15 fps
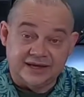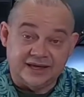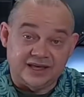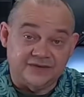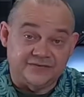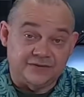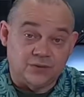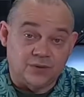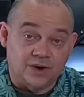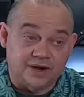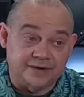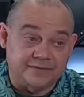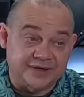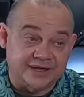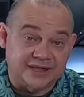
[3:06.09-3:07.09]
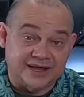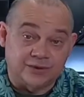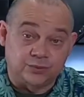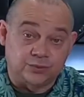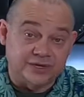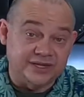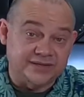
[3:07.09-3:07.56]
If you want to be like
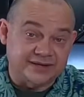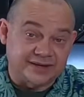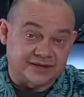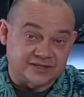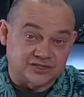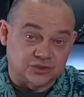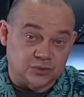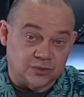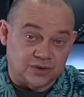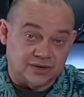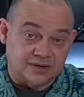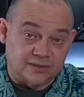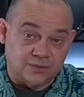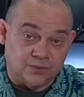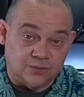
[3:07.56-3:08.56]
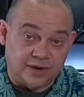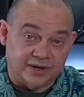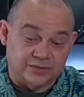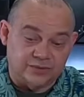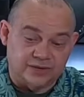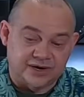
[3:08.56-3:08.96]
retail store white,